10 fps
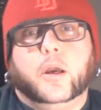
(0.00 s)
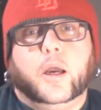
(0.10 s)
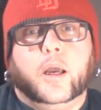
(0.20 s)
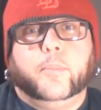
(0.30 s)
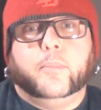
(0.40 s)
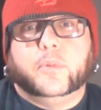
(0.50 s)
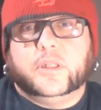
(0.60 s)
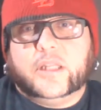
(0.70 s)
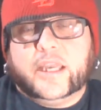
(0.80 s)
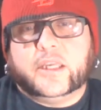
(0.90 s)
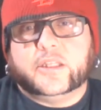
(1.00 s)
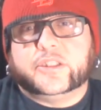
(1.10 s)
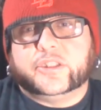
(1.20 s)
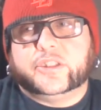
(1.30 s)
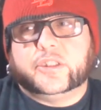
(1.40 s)
Um, like
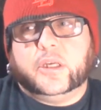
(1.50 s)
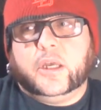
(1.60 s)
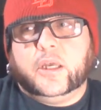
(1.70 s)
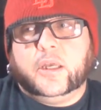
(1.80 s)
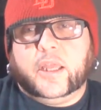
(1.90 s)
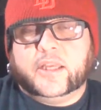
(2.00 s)
us uh,